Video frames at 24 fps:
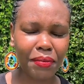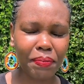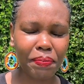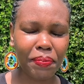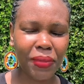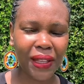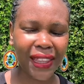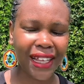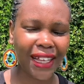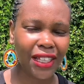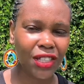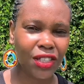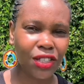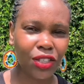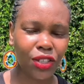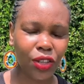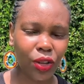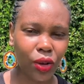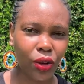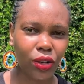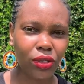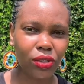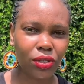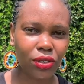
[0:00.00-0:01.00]
But that's
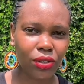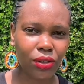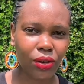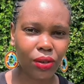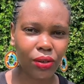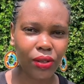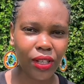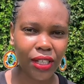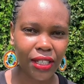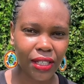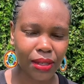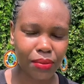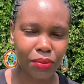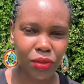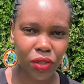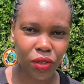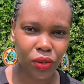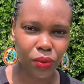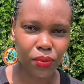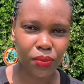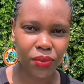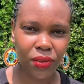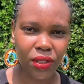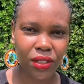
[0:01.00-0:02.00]
not all the
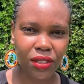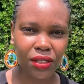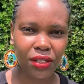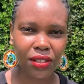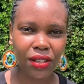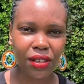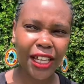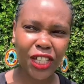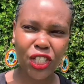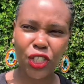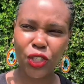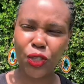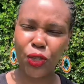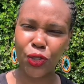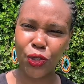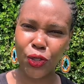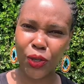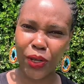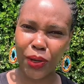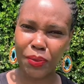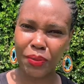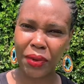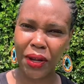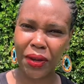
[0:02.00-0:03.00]
symptoms. Let's not
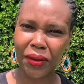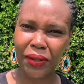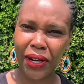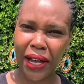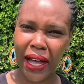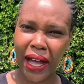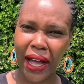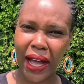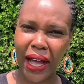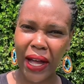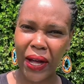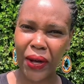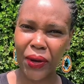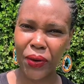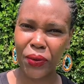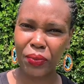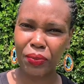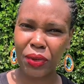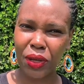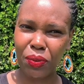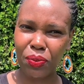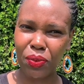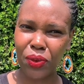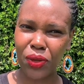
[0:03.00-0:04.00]
talk about how
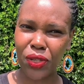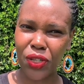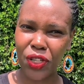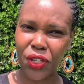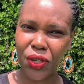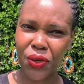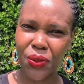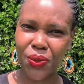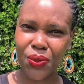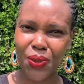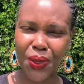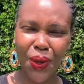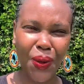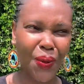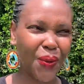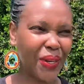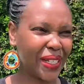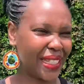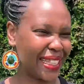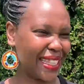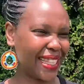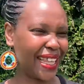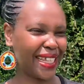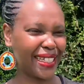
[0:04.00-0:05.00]
people use, oh,
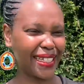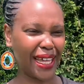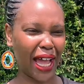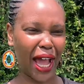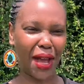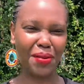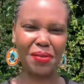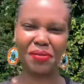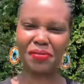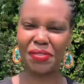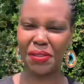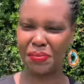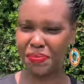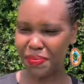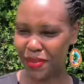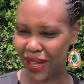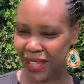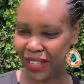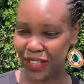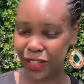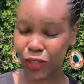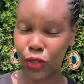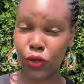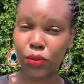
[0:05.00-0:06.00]
it's that time of the
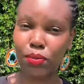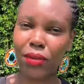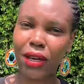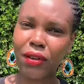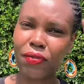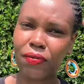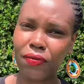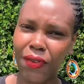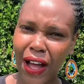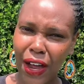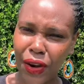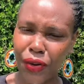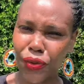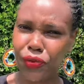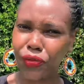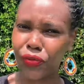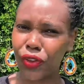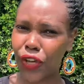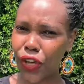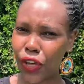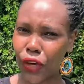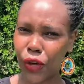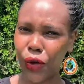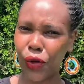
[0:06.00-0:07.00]
month to make fun of
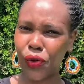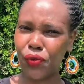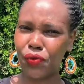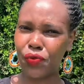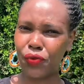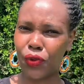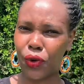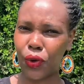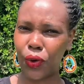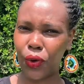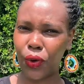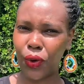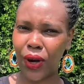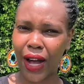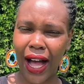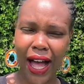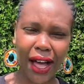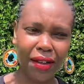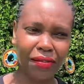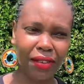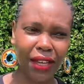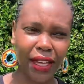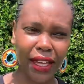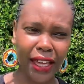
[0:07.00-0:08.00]
you for
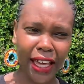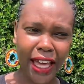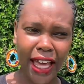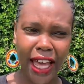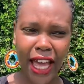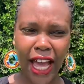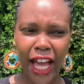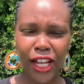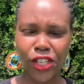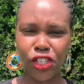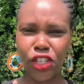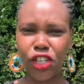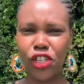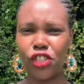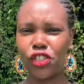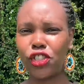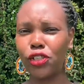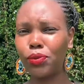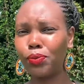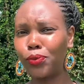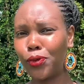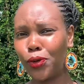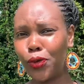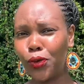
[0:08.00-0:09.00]
having a change
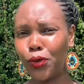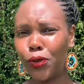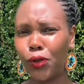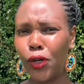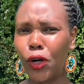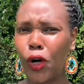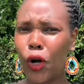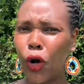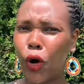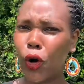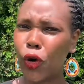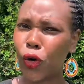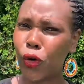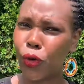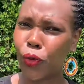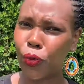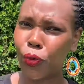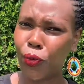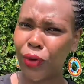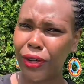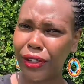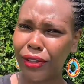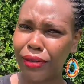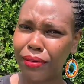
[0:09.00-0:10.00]
in mood, or
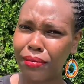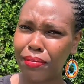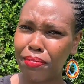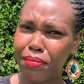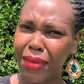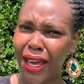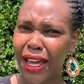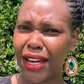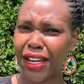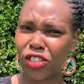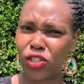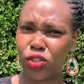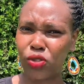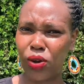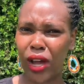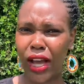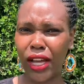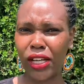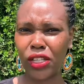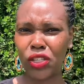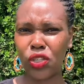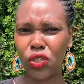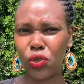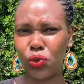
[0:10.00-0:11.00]
when men are
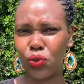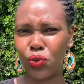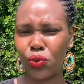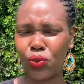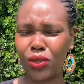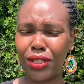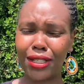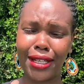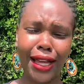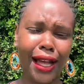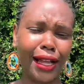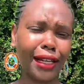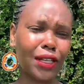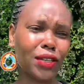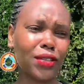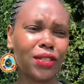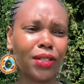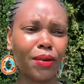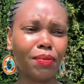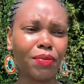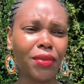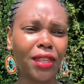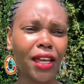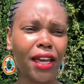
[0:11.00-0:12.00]
trying to tell you
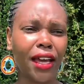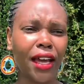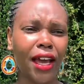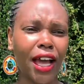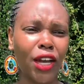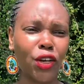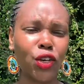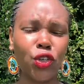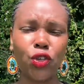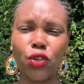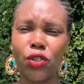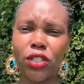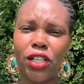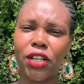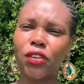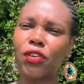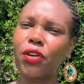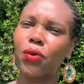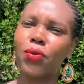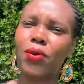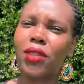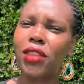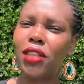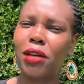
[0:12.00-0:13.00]
something and you don't
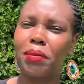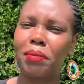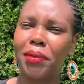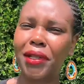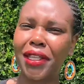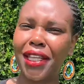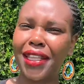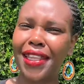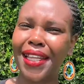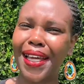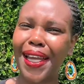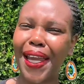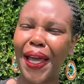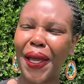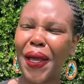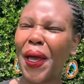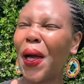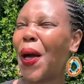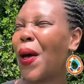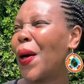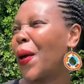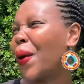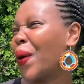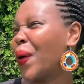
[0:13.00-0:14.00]
agree with them and then they're like,
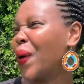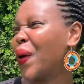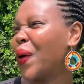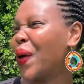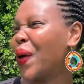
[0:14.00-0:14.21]
oh,